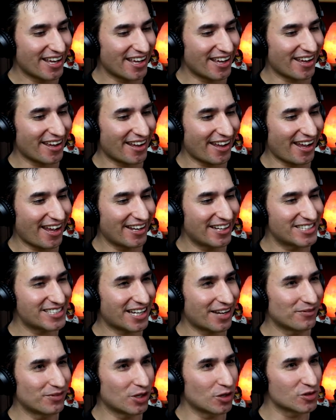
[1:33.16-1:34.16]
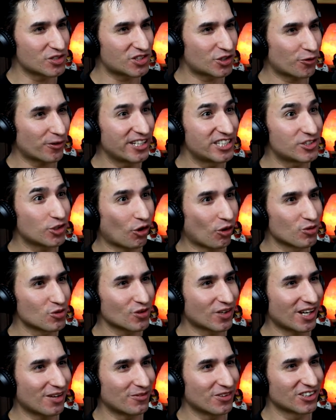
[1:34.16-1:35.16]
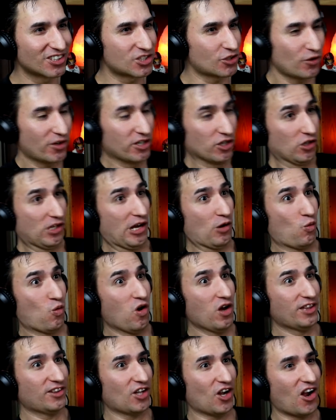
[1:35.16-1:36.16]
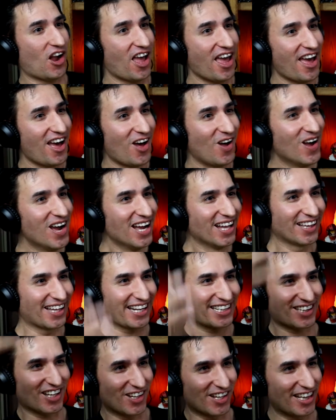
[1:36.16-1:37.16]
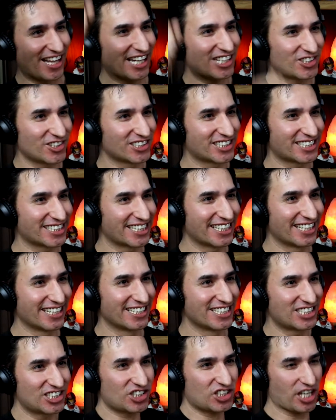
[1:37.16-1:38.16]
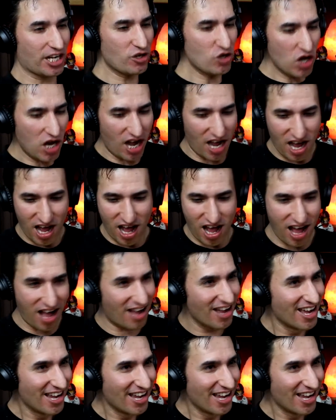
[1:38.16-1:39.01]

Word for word: uh, anytime those Three Storms would come on screen, you're like, "What the hell!" Like the electricity, and he's just like, "Ah!"